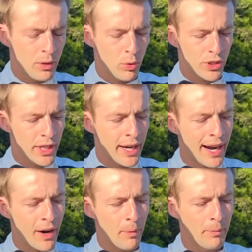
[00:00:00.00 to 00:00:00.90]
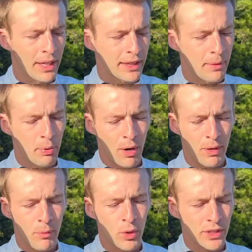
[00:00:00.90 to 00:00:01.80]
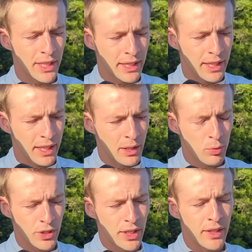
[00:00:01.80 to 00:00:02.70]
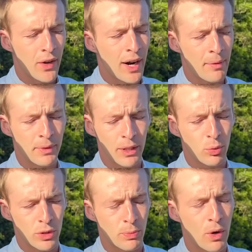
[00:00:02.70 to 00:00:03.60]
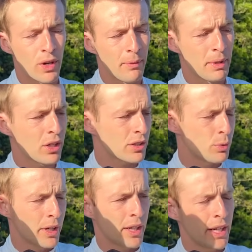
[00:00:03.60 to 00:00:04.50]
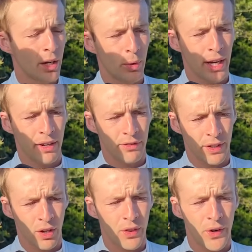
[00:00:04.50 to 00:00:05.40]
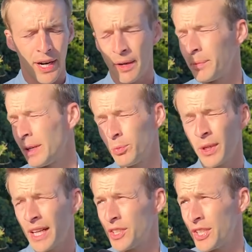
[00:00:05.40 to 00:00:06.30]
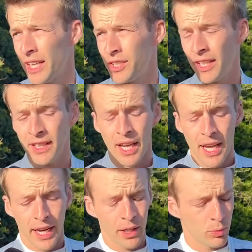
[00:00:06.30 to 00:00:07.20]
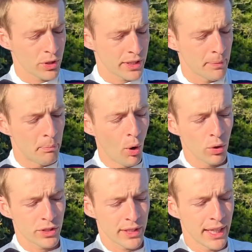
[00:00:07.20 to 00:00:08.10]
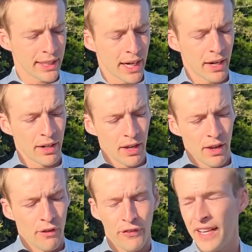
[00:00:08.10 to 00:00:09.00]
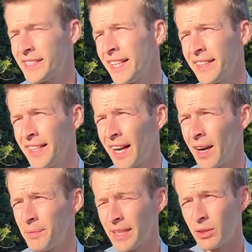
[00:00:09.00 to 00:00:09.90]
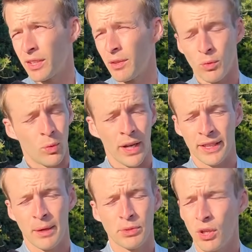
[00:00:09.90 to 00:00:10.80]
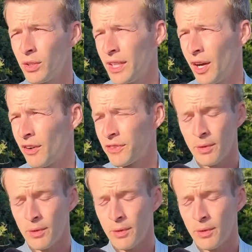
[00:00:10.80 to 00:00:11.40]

It was an arm, but the problem was that it wasn't the arm that was broken because we here we have another arm and we can change it. It was the bolts that are fixing the arm that went absolutely off.